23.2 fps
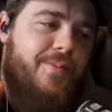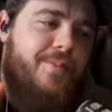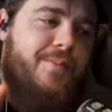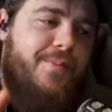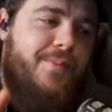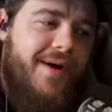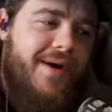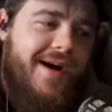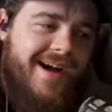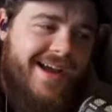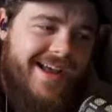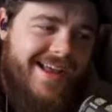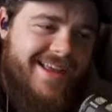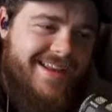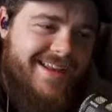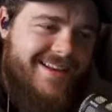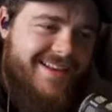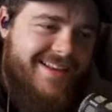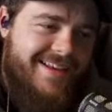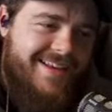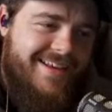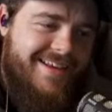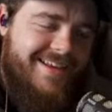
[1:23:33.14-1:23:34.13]

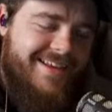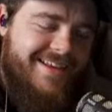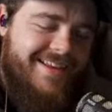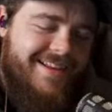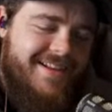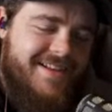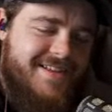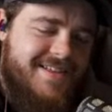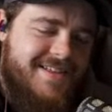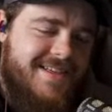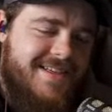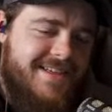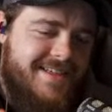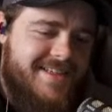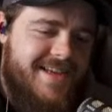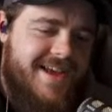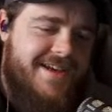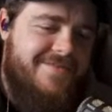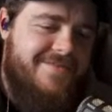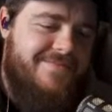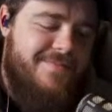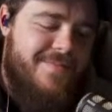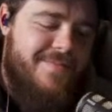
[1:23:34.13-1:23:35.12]
But since
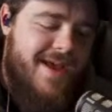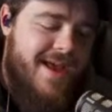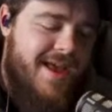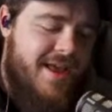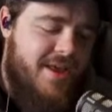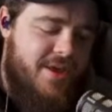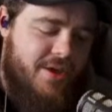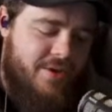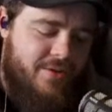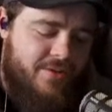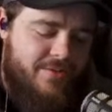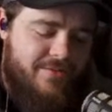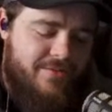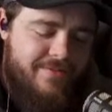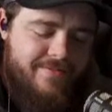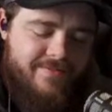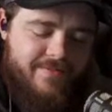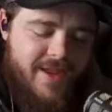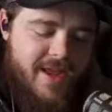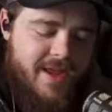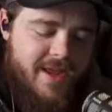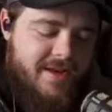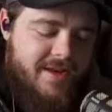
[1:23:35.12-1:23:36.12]
I've met you,
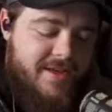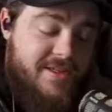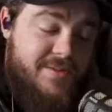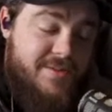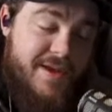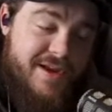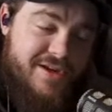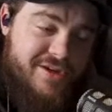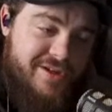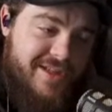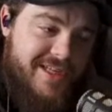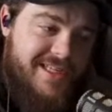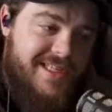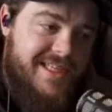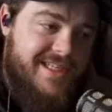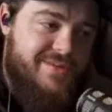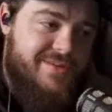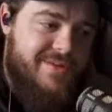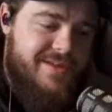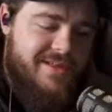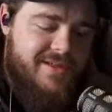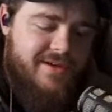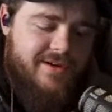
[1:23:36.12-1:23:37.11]
and especially
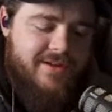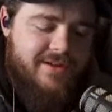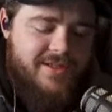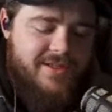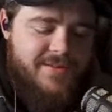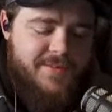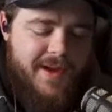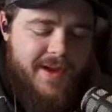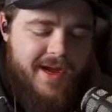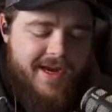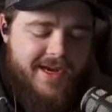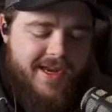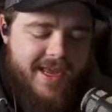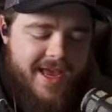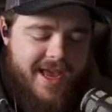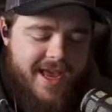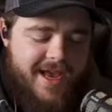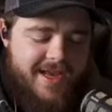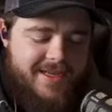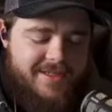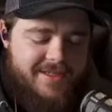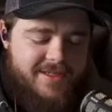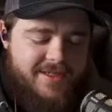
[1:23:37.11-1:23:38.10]
since we started this
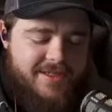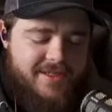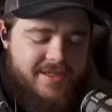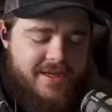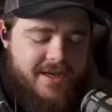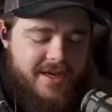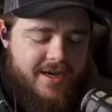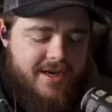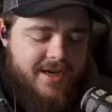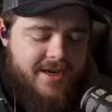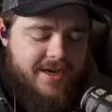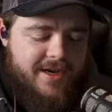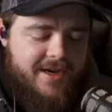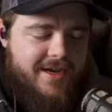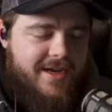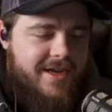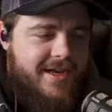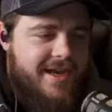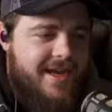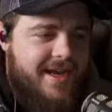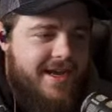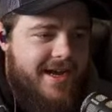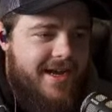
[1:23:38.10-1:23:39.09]
podcast, I
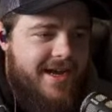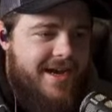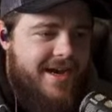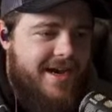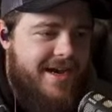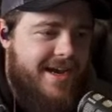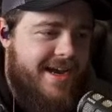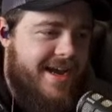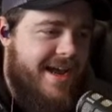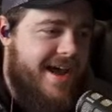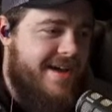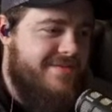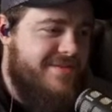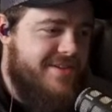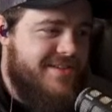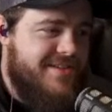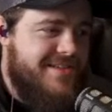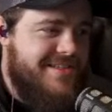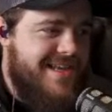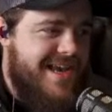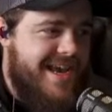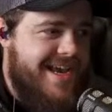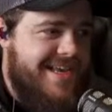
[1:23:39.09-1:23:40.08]
have to
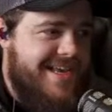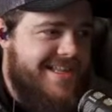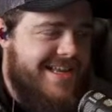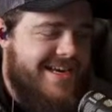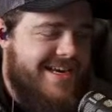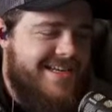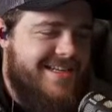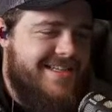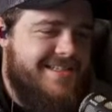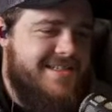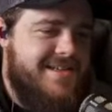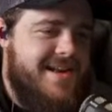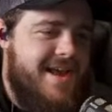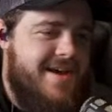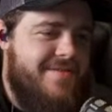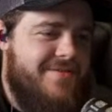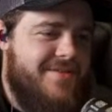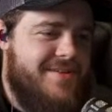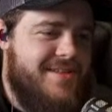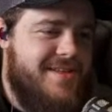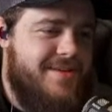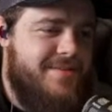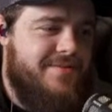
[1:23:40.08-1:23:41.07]
say that it doesn't have
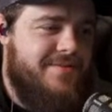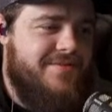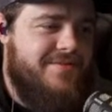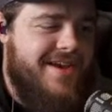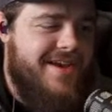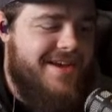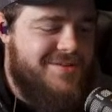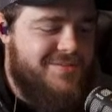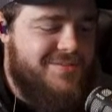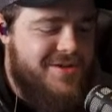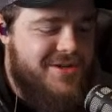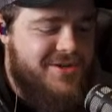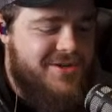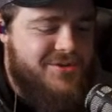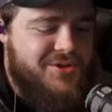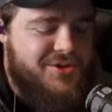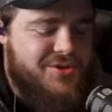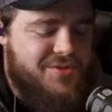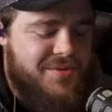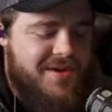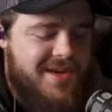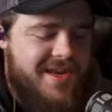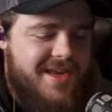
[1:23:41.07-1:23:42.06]
the same effect. When you
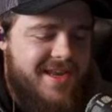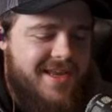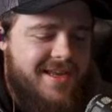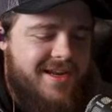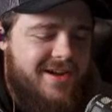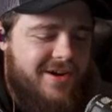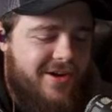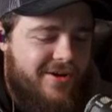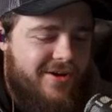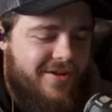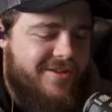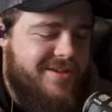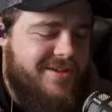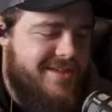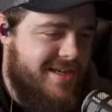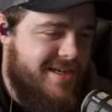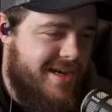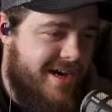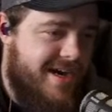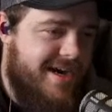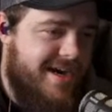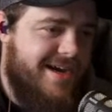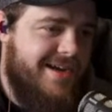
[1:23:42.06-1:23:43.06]
drink it all the
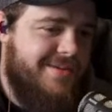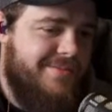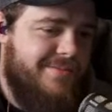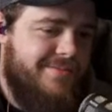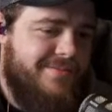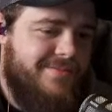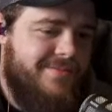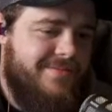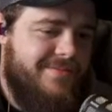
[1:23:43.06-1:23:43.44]
time,